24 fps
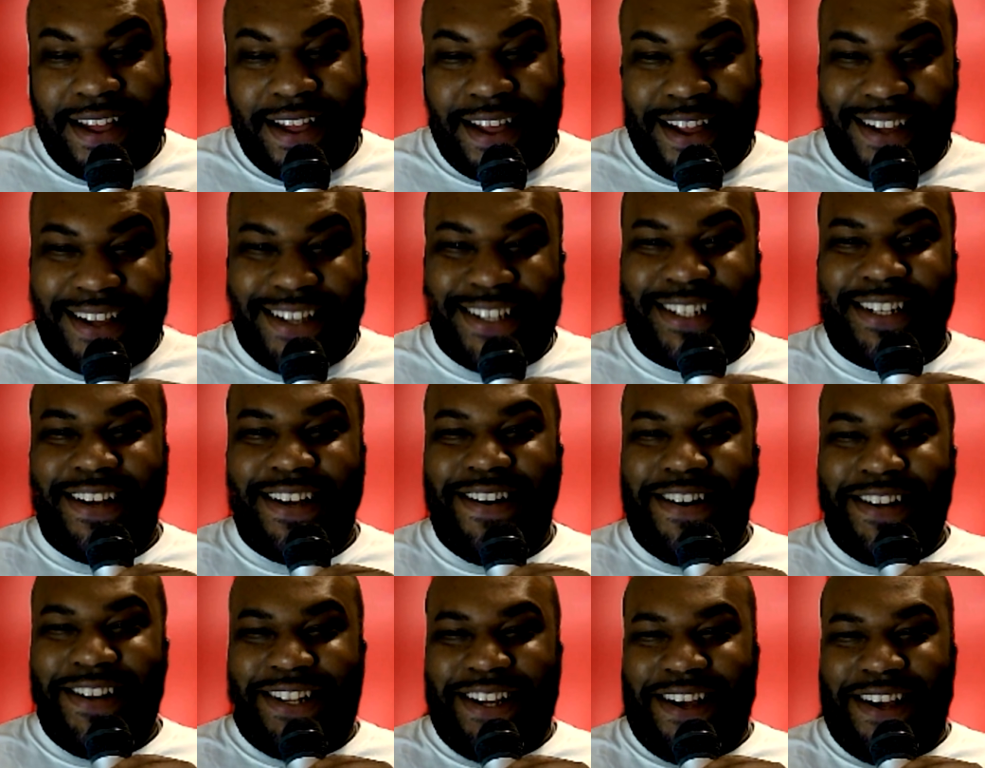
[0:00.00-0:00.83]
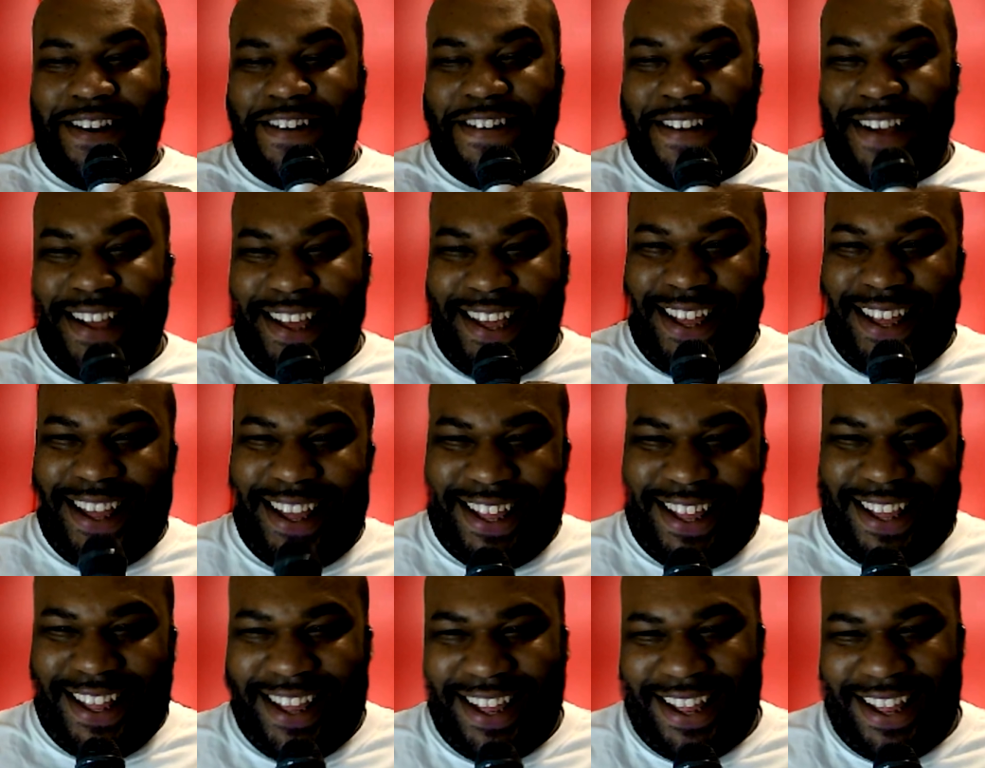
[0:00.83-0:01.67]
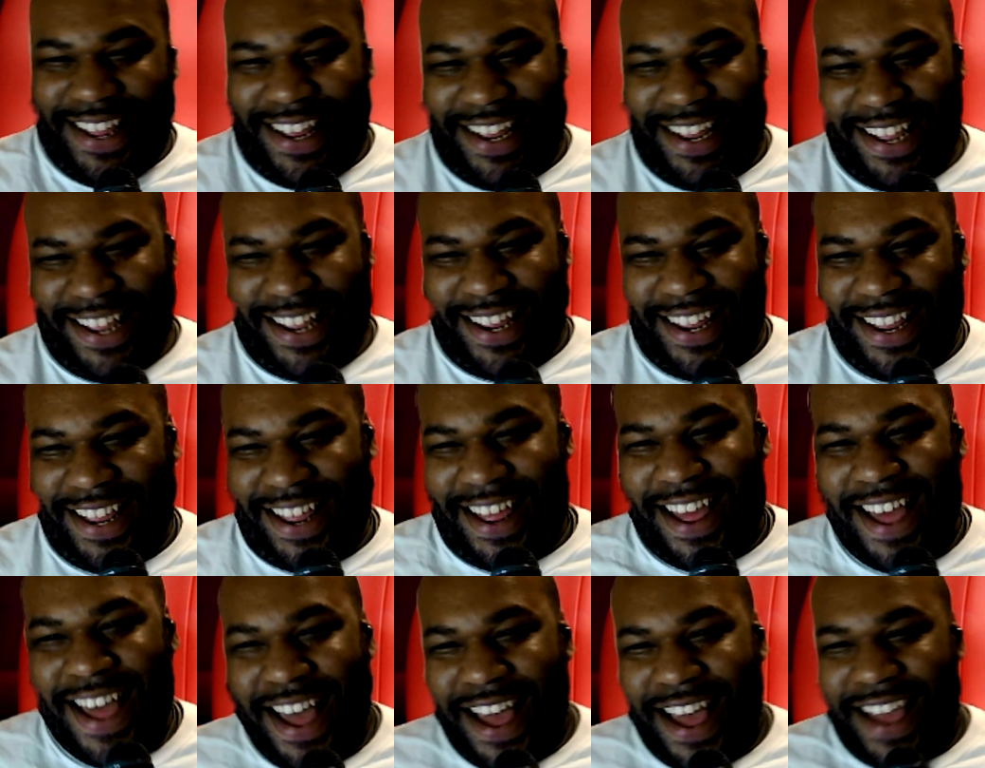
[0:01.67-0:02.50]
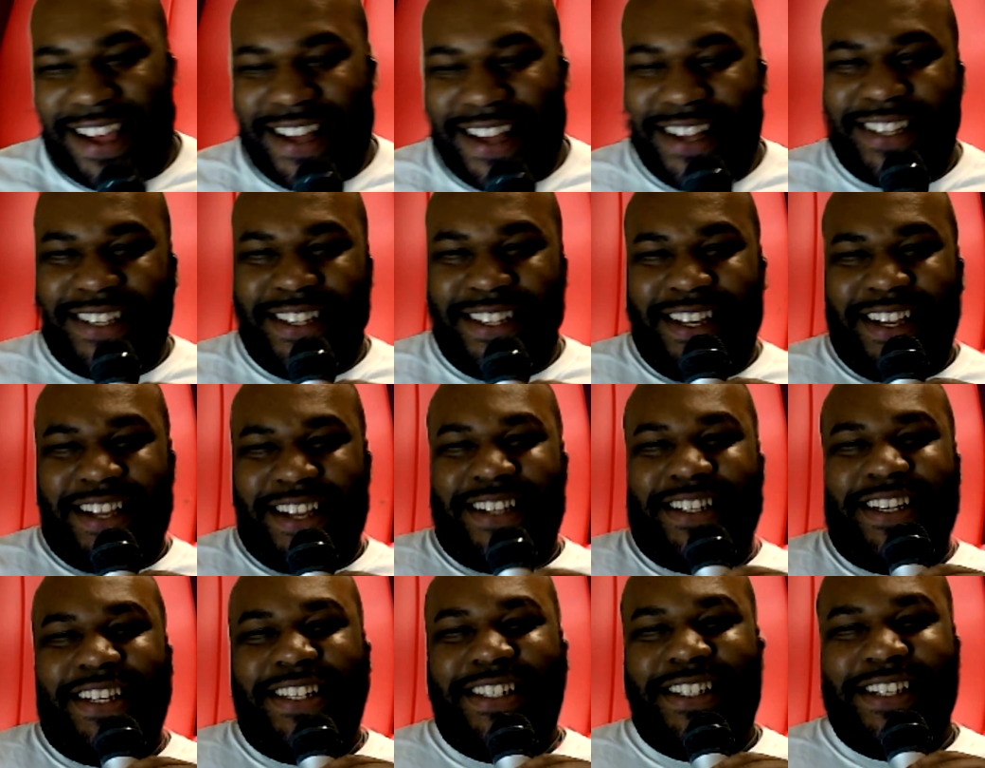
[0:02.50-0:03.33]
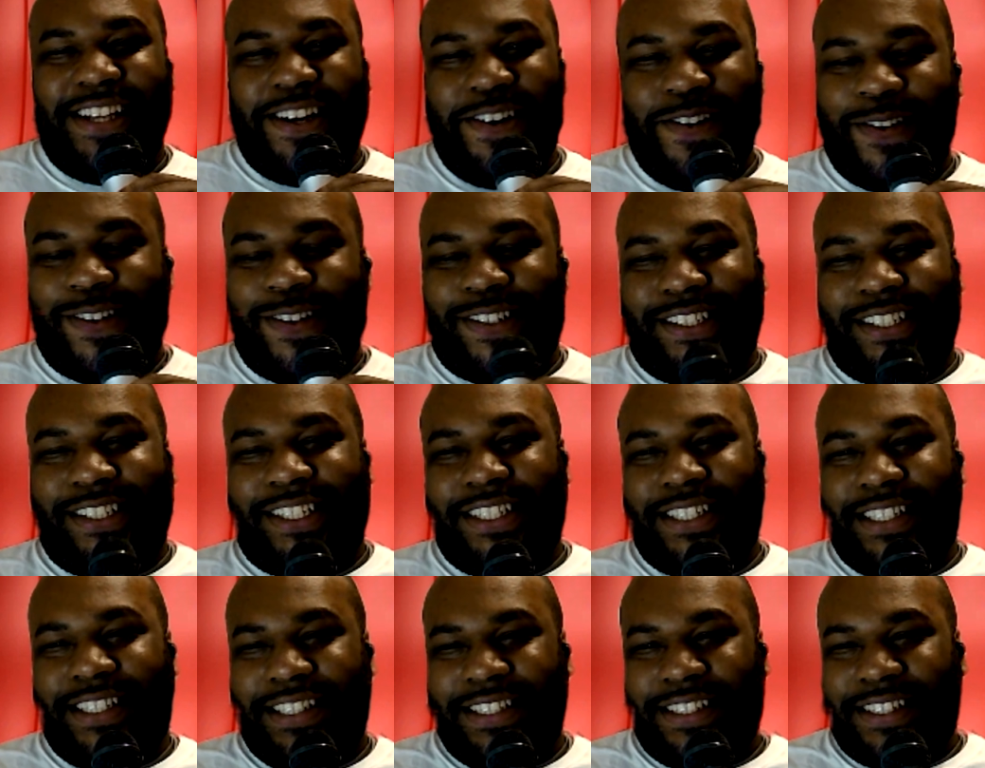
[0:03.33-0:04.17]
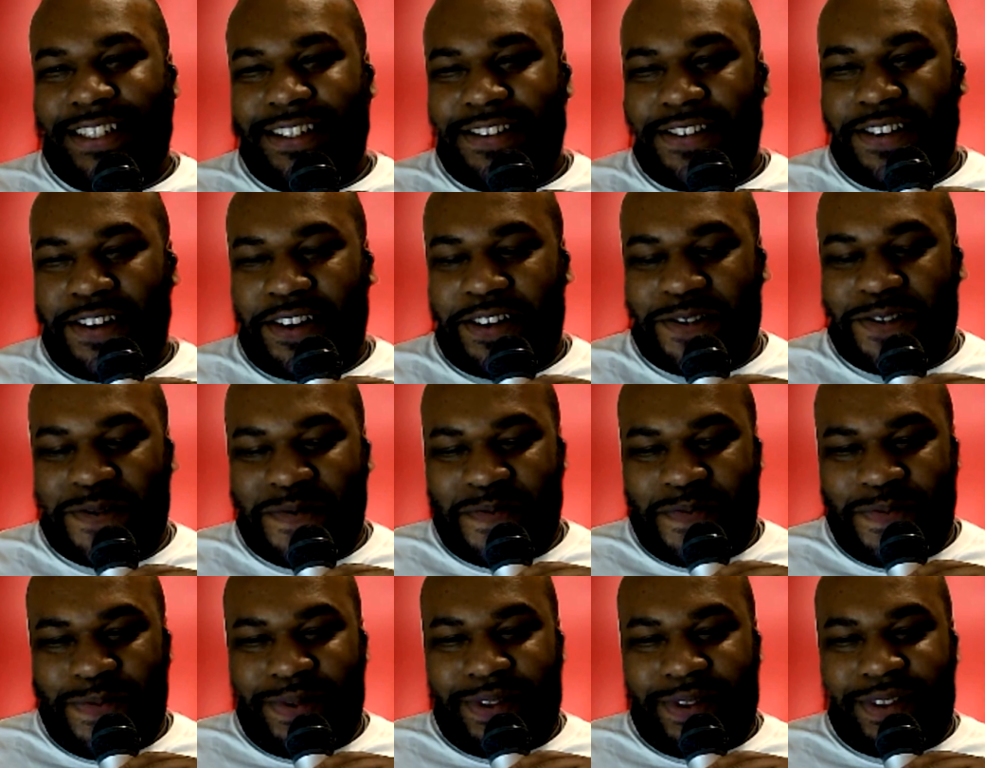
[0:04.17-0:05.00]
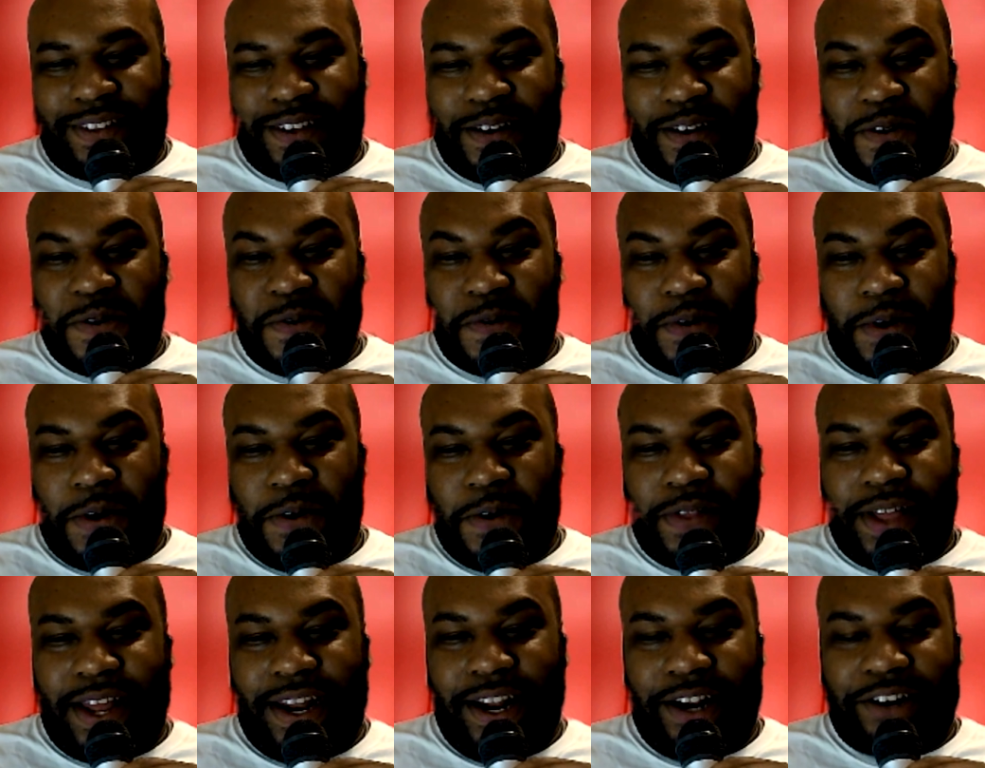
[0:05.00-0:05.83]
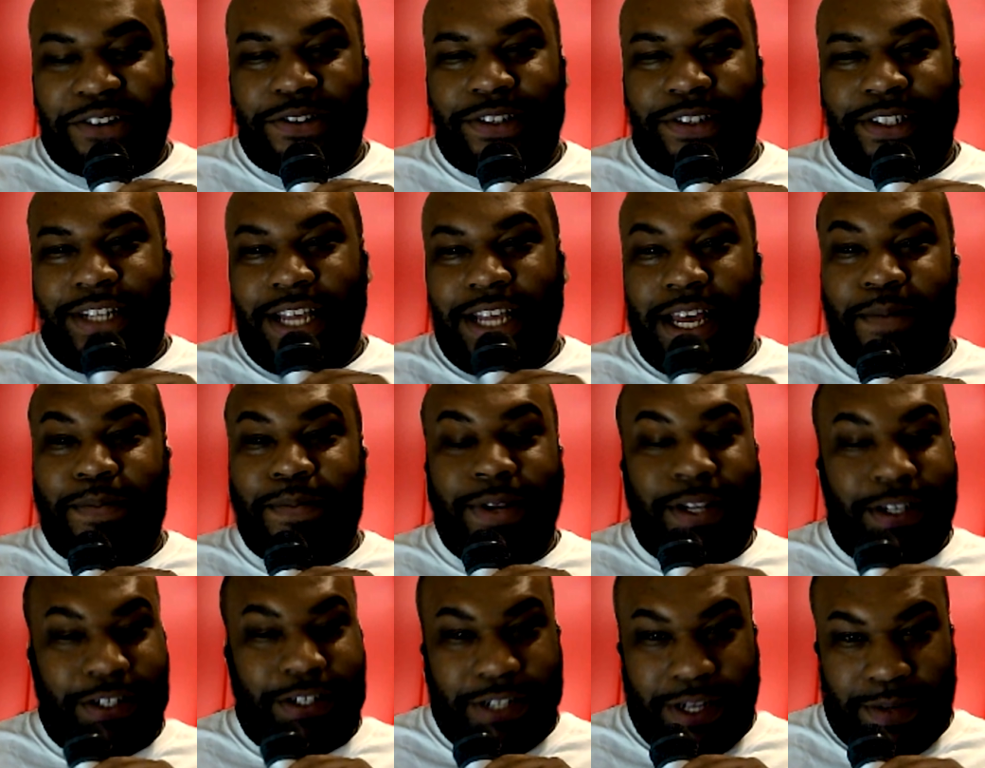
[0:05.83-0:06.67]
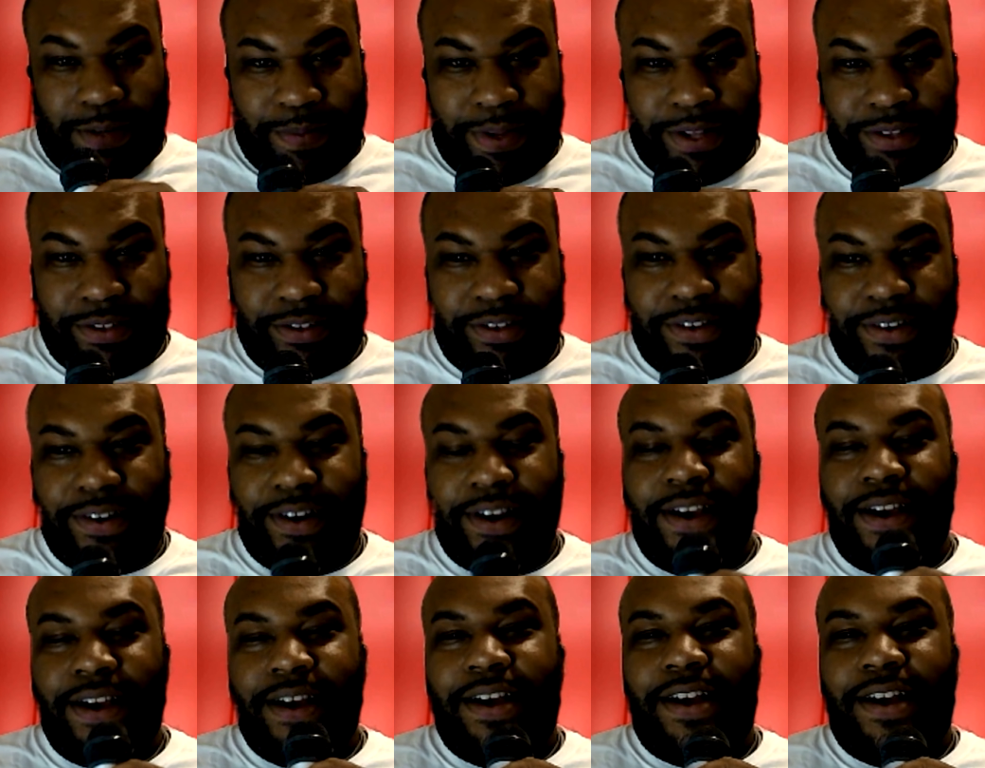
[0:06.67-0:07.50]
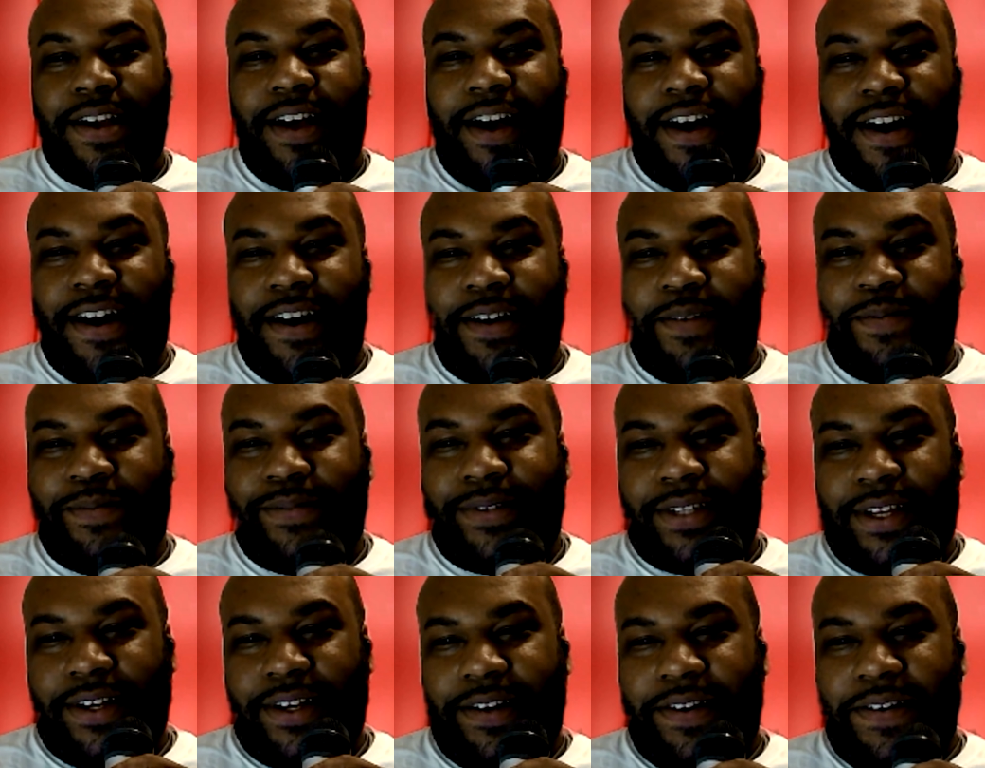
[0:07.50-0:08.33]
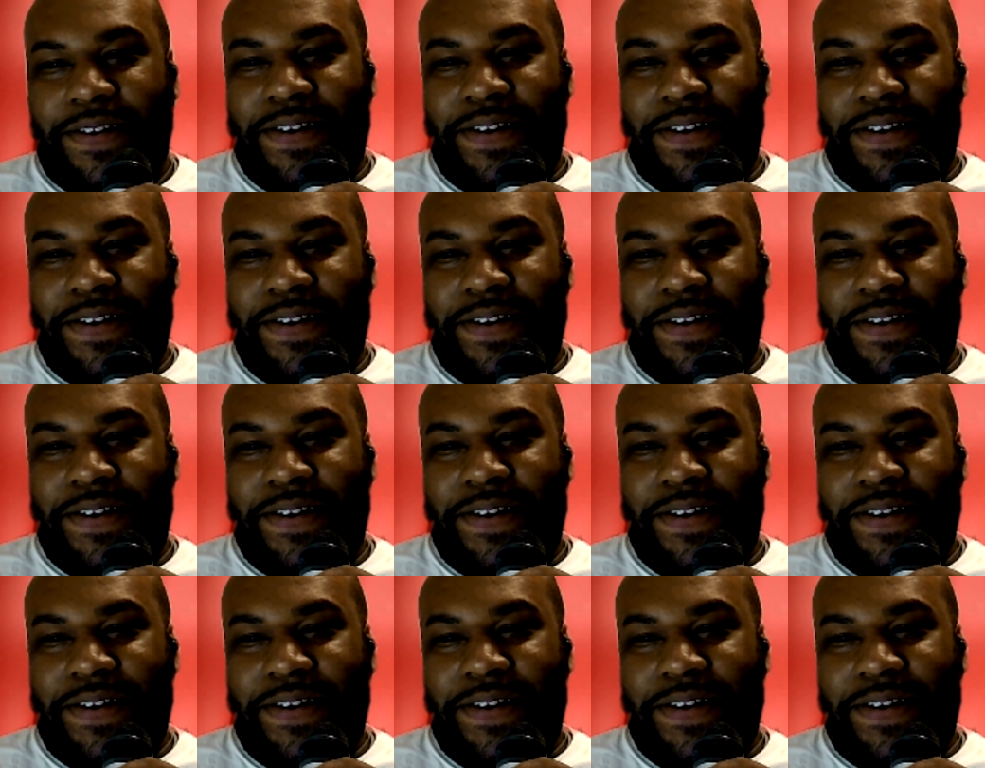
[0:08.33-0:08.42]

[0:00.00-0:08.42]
He's gonna do it. Because he's known to go that extra step, shit monster. So.